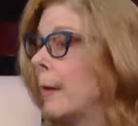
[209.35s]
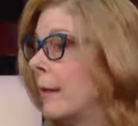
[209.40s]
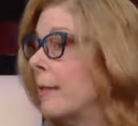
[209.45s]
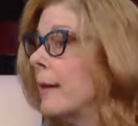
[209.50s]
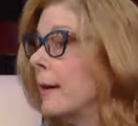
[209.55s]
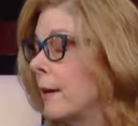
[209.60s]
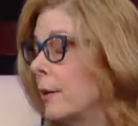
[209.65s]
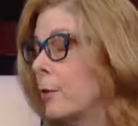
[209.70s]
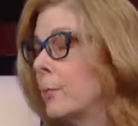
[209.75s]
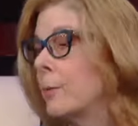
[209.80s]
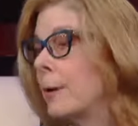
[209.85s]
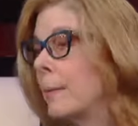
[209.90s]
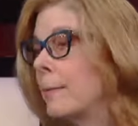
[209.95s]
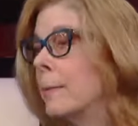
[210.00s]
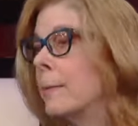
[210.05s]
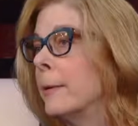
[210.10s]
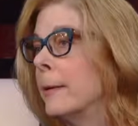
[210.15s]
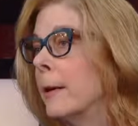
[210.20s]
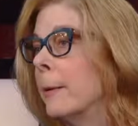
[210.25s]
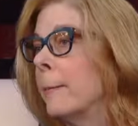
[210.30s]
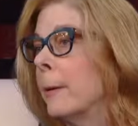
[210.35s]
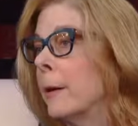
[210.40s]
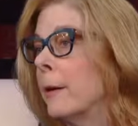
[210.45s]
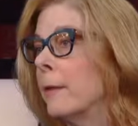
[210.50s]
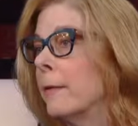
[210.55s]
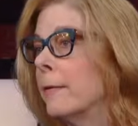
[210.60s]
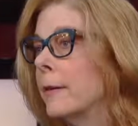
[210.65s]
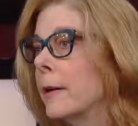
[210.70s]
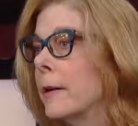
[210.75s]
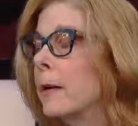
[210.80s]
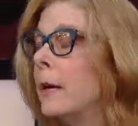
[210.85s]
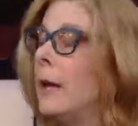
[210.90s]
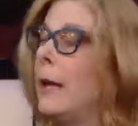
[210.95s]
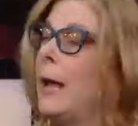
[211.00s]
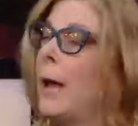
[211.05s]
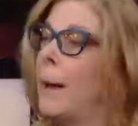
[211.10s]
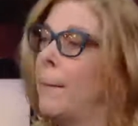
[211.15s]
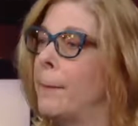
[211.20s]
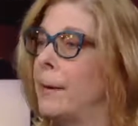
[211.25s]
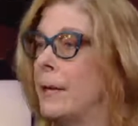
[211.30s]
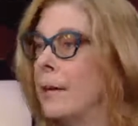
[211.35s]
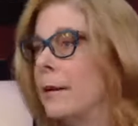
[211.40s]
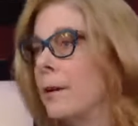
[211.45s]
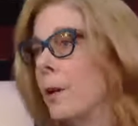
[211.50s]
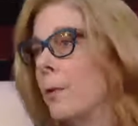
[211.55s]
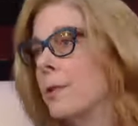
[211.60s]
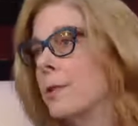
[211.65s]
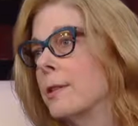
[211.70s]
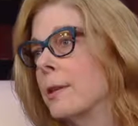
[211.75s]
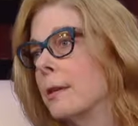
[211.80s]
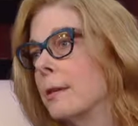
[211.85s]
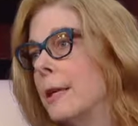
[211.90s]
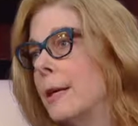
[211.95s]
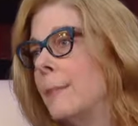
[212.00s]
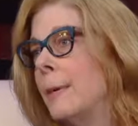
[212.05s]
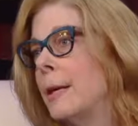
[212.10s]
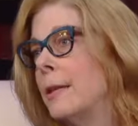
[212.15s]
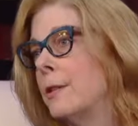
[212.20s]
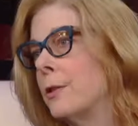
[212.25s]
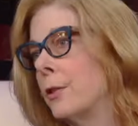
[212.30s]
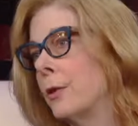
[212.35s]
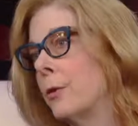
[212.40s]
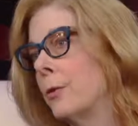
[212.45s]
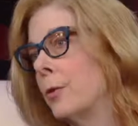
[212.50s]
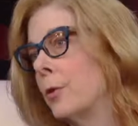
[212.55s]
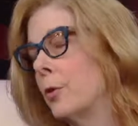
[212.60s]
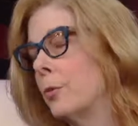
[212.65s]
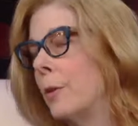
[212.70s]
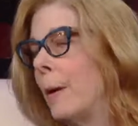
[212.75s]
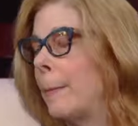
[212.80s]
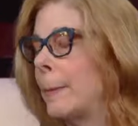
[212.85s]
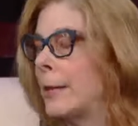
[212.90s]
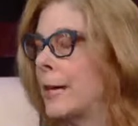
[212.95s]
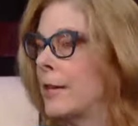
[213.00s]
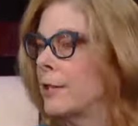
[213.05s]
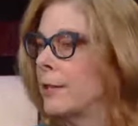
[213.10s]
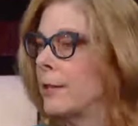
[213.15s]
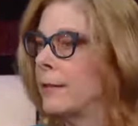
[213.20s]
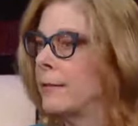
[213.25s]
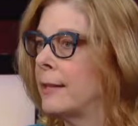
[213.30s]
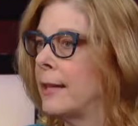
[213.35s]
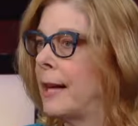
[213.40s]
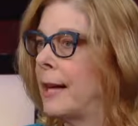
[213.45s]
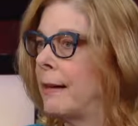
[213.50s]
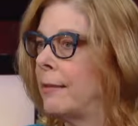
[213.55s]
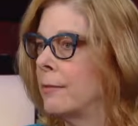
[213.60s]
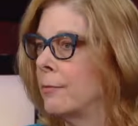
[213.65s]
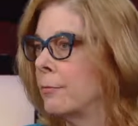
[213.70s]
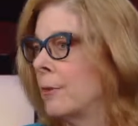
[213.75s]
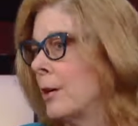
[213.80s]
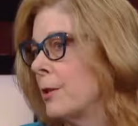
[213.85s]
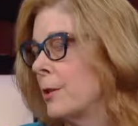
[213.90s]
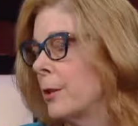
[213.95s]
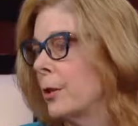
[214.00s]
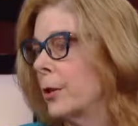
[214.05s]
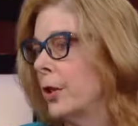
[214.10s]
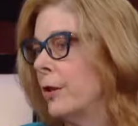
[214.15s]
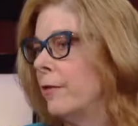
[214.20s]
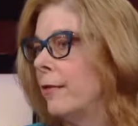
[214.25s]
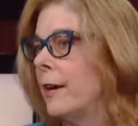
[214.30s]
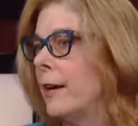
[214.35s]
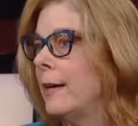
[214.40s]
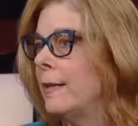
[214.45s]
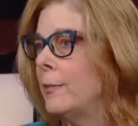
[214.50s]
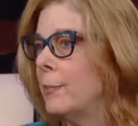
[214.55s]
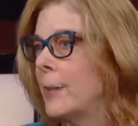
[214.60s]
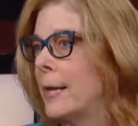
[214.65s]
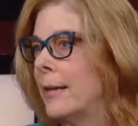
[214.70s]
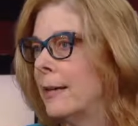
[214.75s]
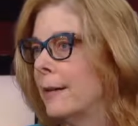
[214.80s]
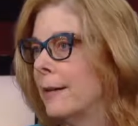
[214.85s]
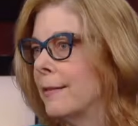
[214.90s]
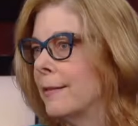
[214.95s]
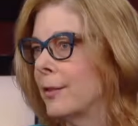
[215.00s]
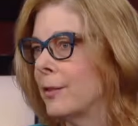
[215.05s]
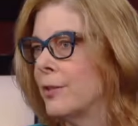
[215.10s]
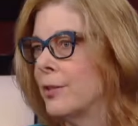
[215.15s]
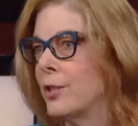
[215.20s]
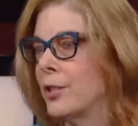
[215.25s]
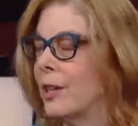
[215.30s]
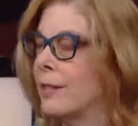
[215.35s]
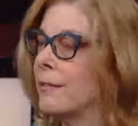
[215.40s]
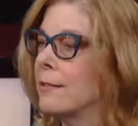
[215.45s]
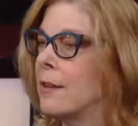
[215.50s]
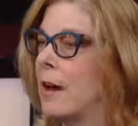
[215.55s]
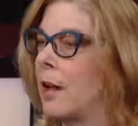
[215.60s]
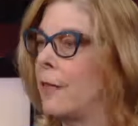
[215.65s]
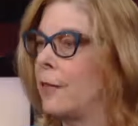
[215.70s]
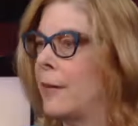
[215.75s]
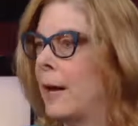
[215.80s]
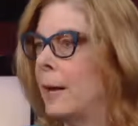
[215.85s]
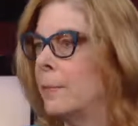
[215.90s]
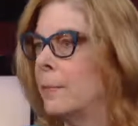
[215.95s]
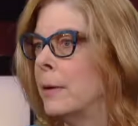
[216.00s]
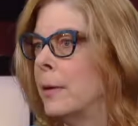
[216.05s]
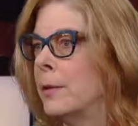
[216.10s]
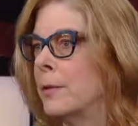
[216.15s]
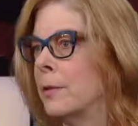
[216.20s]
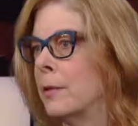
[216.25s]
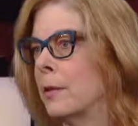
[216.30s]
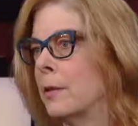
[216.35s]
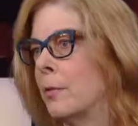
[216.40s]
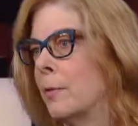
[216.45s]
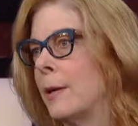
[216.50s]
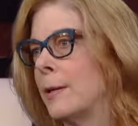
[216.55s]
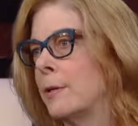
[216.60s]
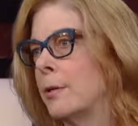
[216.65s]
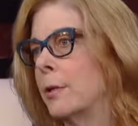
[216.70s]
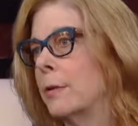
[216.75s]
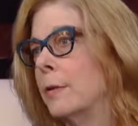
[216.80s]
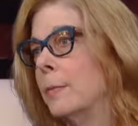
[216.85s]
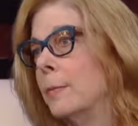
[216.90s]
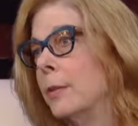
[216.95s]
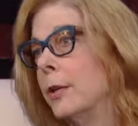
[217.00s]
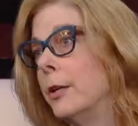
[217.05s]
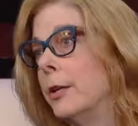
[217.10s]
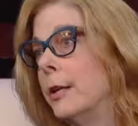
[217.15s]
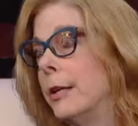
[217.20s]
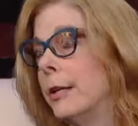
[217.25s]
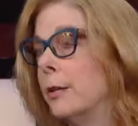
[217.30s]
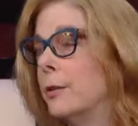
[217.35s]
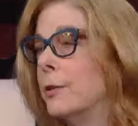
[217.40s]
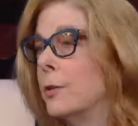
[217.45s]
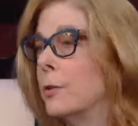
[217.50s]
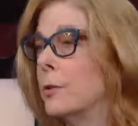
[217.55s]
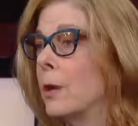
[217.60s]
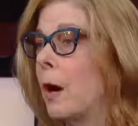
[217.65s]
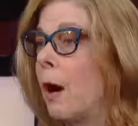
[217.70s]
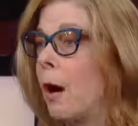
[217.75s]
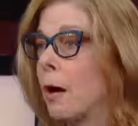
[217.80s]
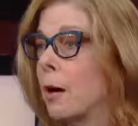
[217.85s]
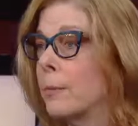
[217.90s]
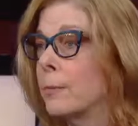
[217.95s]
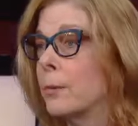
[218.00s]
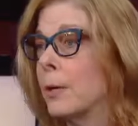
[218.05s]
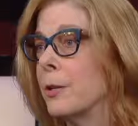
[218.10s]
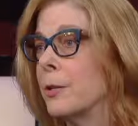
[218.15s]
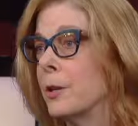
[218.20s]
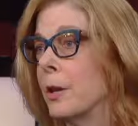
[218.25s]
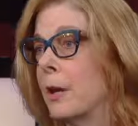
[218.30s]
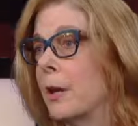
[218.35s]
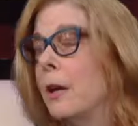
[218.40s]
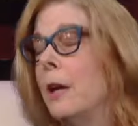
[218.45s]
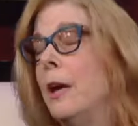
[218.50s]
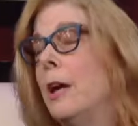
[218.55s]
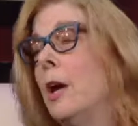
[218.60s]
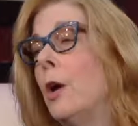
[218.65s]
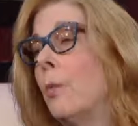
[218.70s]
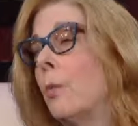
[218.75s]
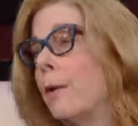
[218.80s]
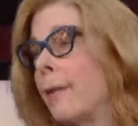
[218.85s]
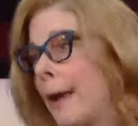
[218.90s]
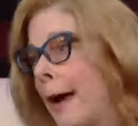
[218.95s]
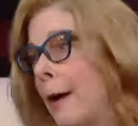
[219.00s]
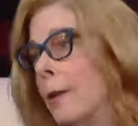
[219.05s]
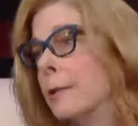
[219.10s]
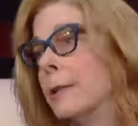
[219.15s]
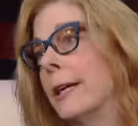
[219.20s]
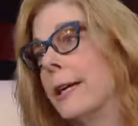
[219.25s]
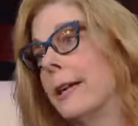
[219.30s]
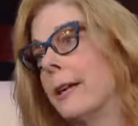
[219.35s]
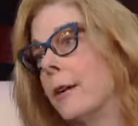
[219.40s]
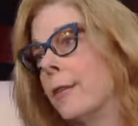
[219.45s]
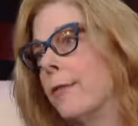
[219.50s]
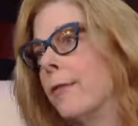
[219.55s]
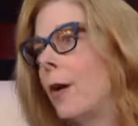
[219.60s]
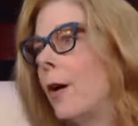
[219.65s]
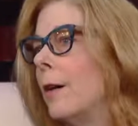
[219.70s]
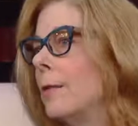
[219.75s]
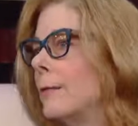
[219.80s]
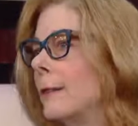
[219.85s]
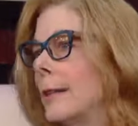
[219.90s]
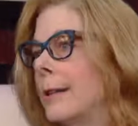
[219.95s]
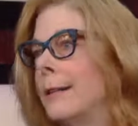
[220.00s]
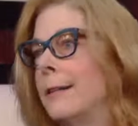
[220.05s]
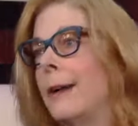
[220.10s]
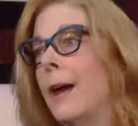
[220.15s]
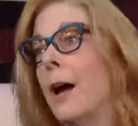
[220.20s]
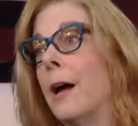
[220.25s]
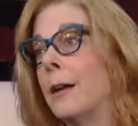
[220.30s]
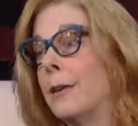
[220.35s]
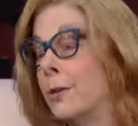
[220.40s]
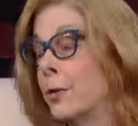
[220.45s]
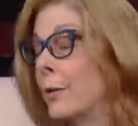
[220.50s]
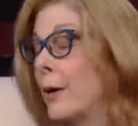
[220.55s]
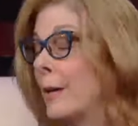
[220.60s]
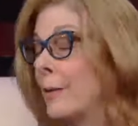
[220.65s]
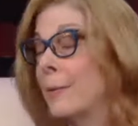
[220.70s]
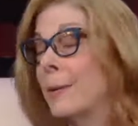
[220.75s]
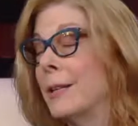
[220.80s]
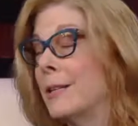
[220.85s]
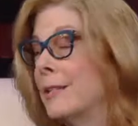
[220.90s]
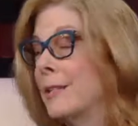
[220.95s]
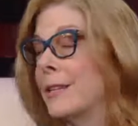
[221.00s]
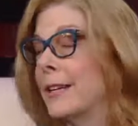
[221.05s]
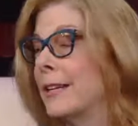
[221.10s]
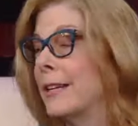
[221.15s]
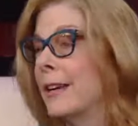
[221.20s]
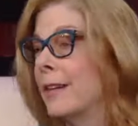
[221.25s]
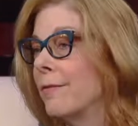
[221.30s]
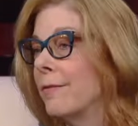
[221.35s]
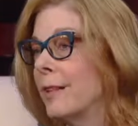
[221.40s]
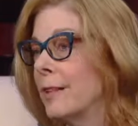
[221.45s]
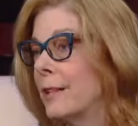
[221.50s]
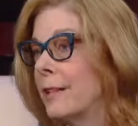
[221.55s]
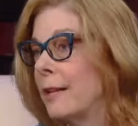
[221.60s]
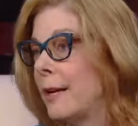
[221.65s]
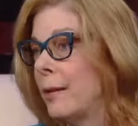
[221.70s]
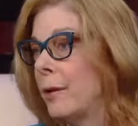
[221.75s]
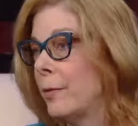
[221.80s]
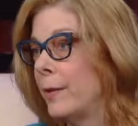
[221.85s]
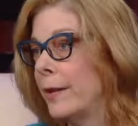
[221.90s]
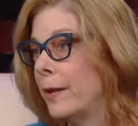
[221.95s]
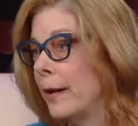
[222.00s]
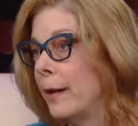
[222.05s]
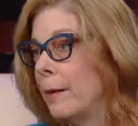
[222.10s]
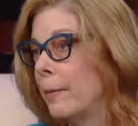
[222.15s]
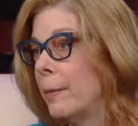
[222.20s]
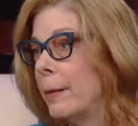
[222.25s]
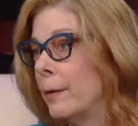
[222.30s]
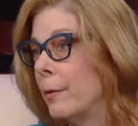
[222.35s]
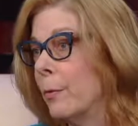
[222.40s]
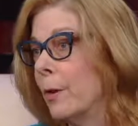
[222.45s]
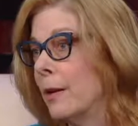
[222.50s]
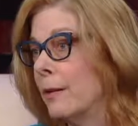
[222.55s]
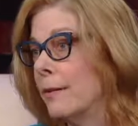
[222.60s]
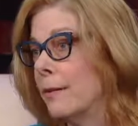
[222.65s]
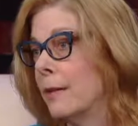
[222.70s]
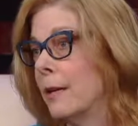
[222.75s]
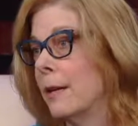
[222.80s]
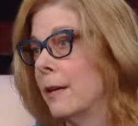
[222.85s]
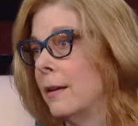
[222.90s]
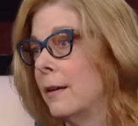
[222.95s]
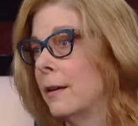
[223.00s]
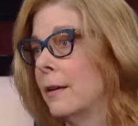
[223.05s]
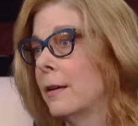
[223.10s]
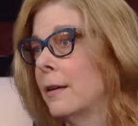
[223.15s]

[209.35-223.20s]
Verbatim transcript: I think it's probably a part of it. But, you know, there's a limit to the repercussions that Russia could face because there's just not that much that the Western community can do to harm Russia without getting involved in direct military conflict, and I don't think anybody wants that.